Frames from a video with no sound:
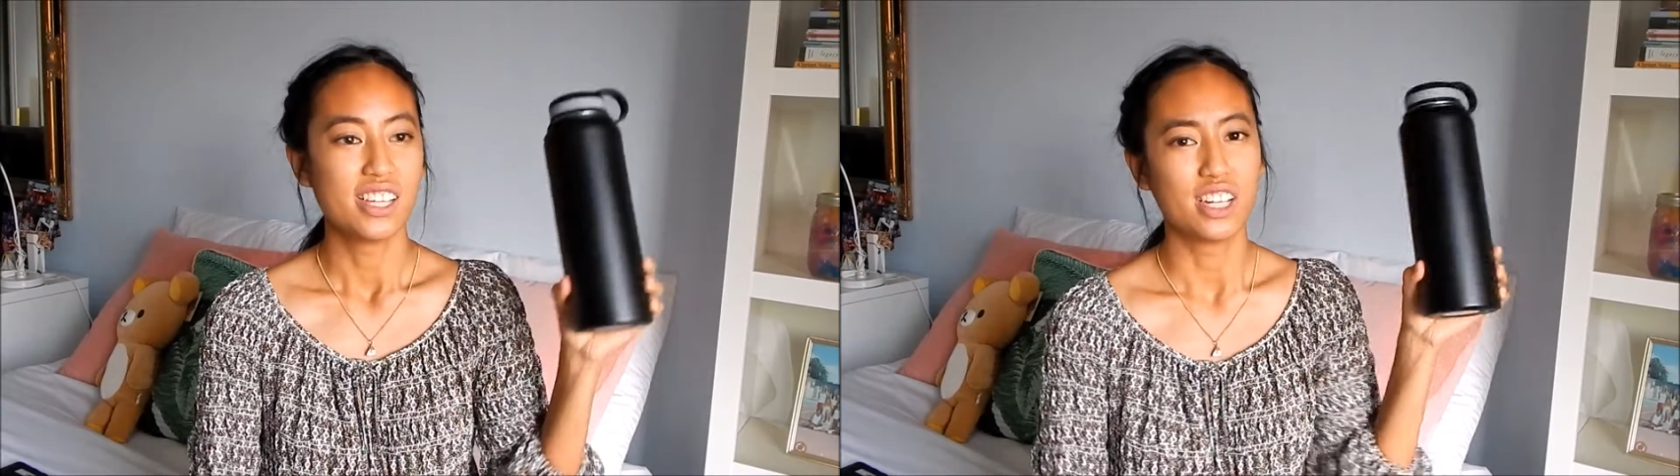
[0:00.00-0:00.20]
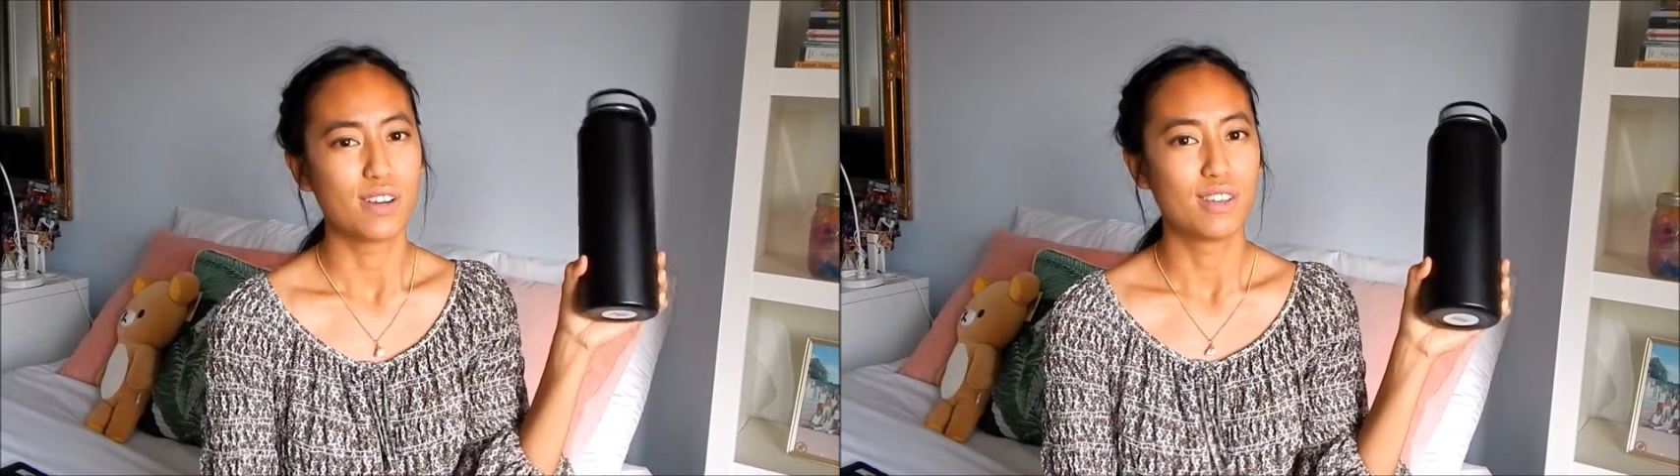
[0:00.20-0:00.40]

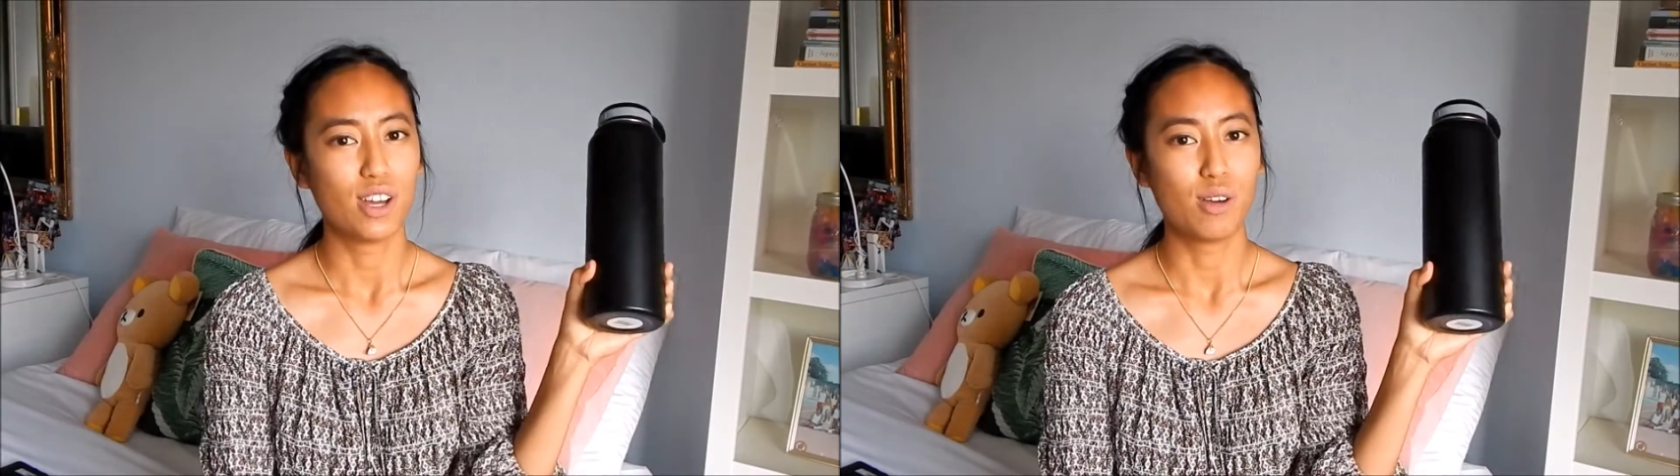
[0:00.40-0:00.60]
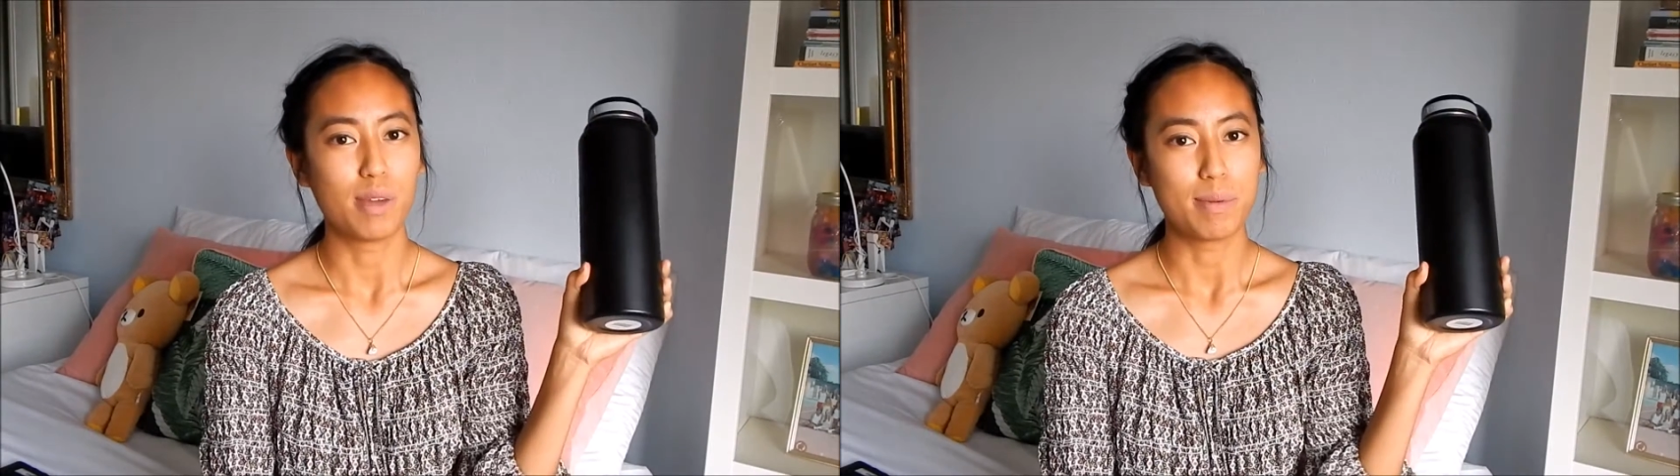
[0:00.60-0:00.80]
you never
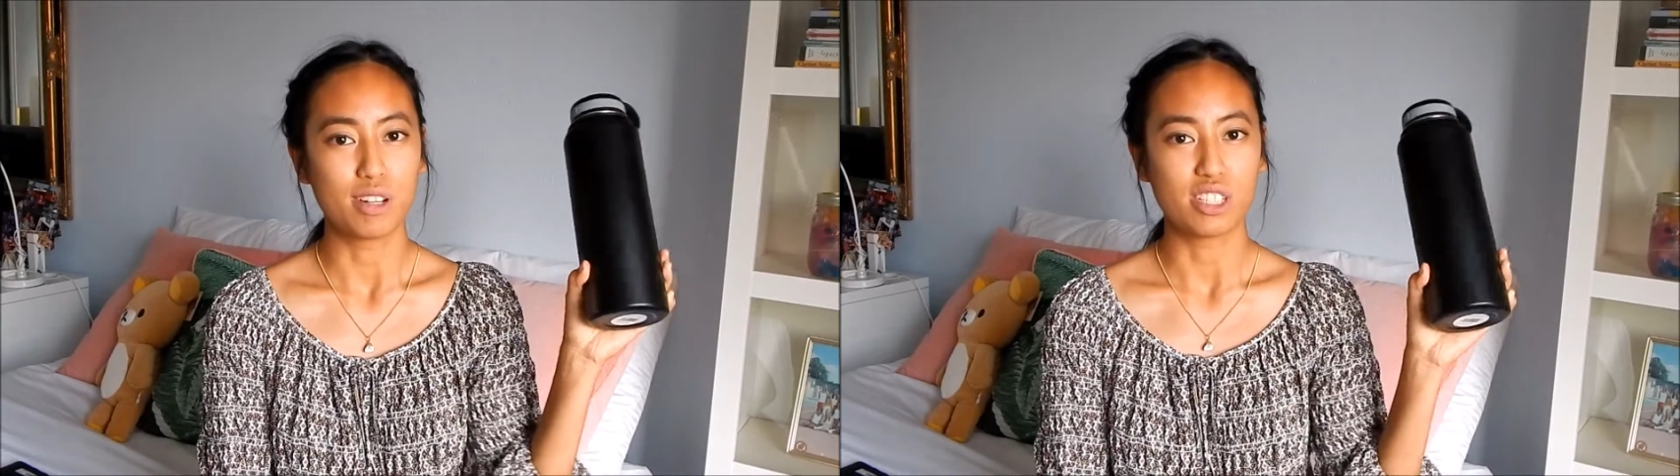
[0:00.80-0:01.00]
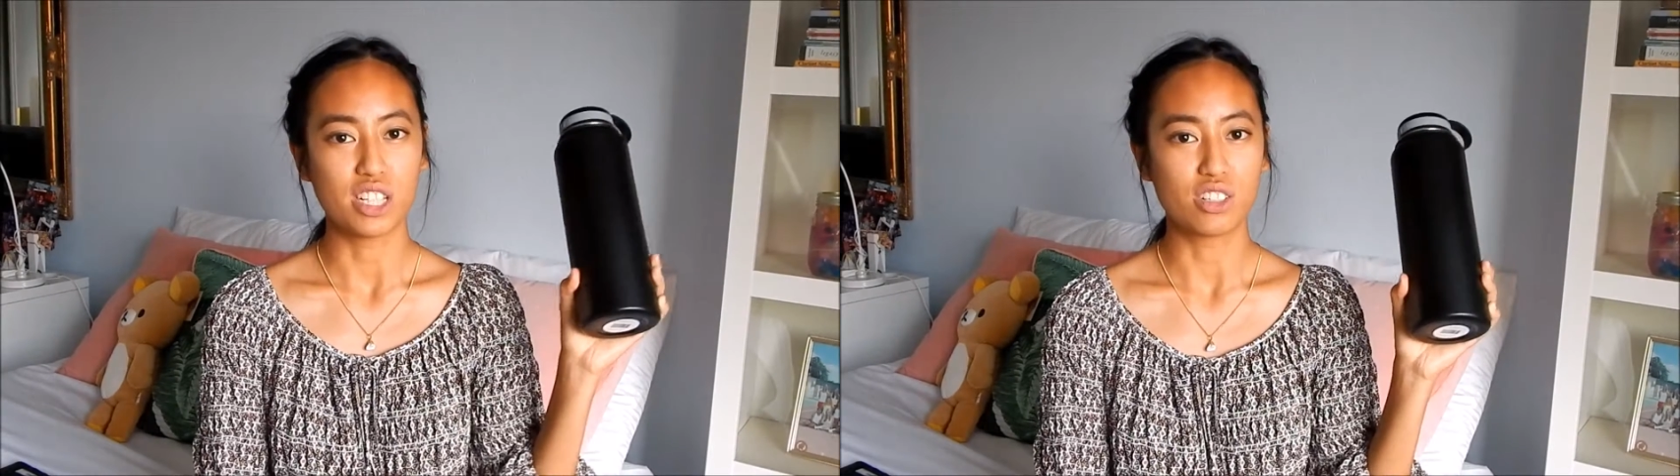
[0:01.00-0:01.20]
know, maybe
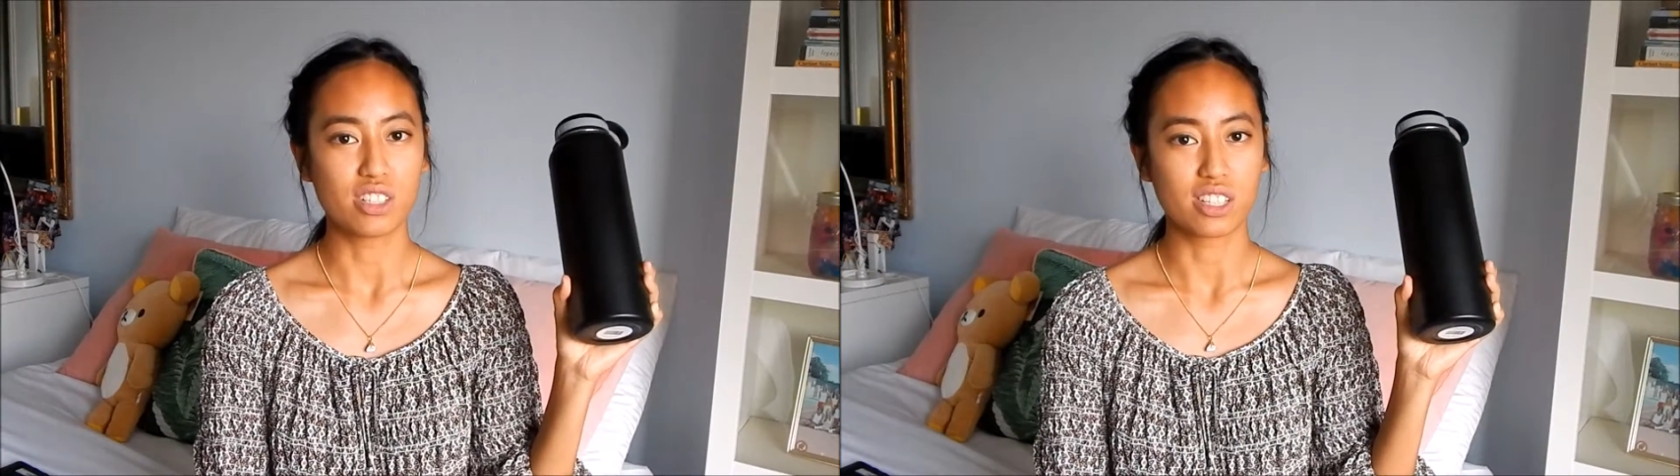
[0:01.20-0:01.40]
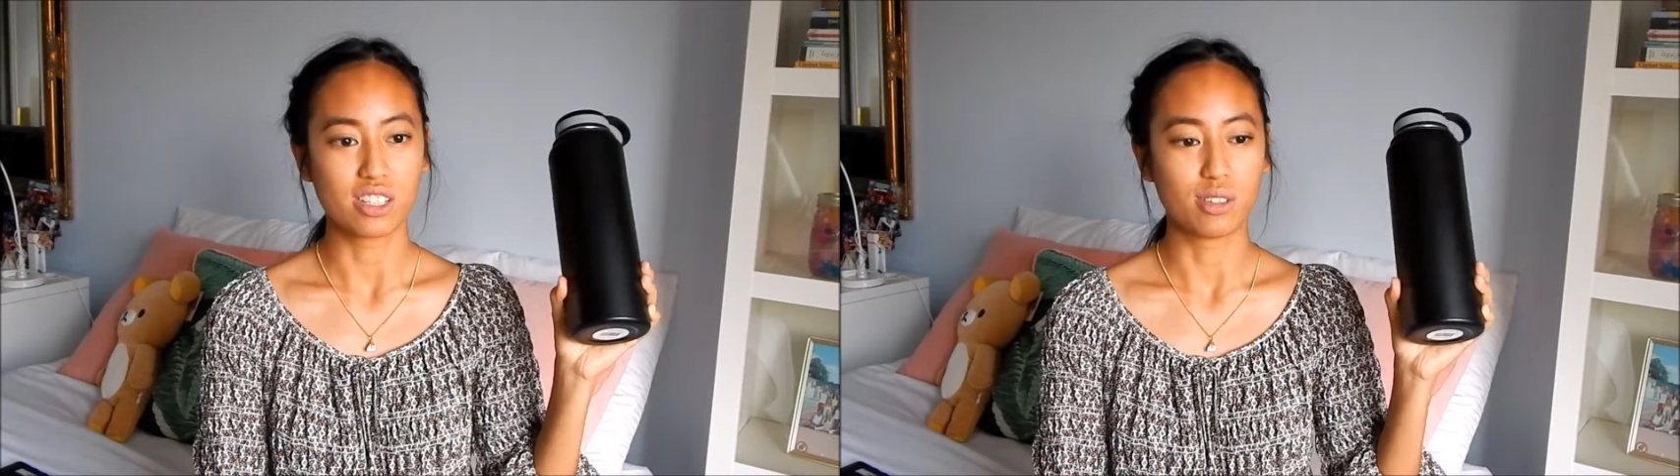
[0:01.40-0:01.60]
your
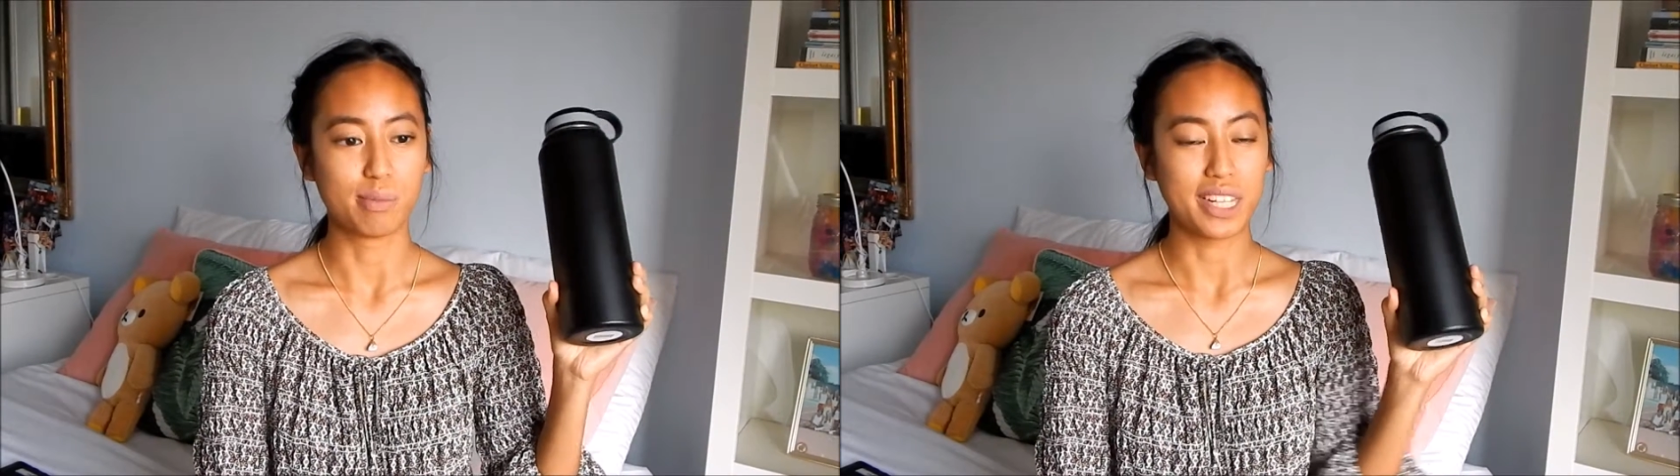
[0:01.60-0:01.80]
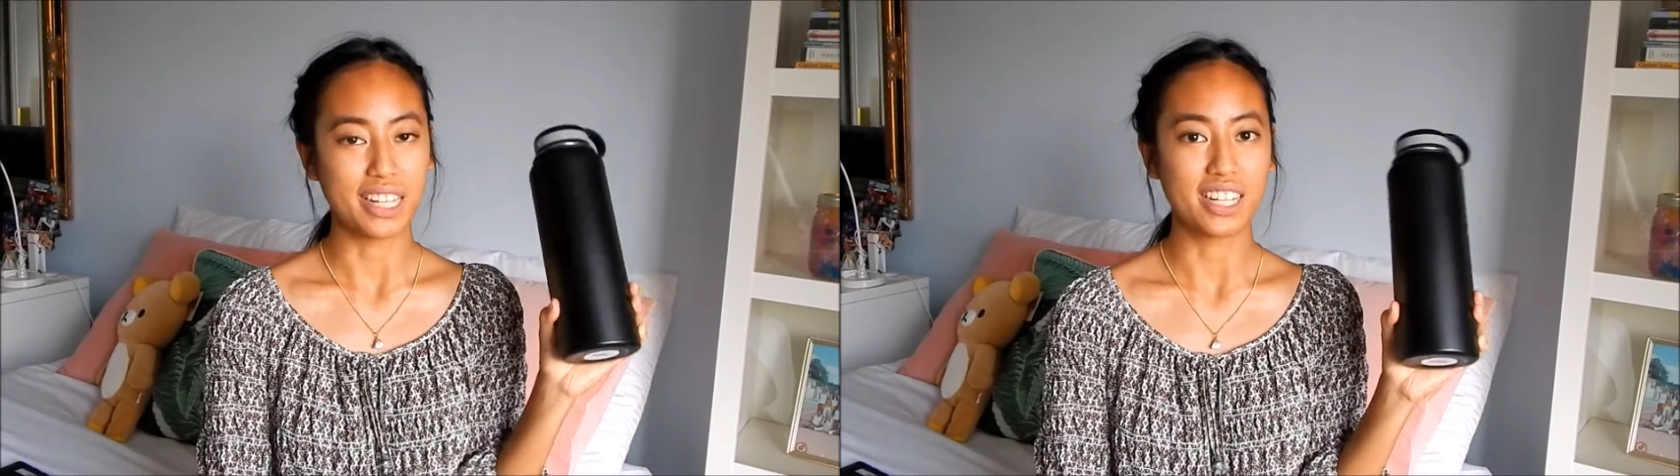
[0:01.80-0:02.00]
teacher's a little
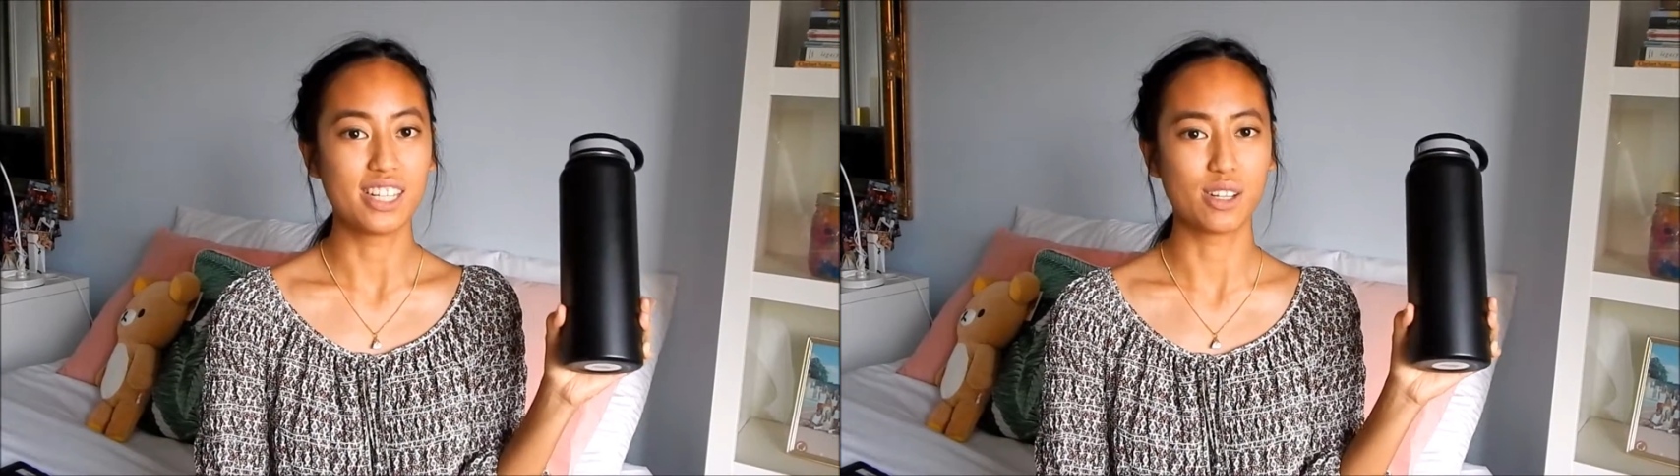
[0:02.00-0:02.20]
mean.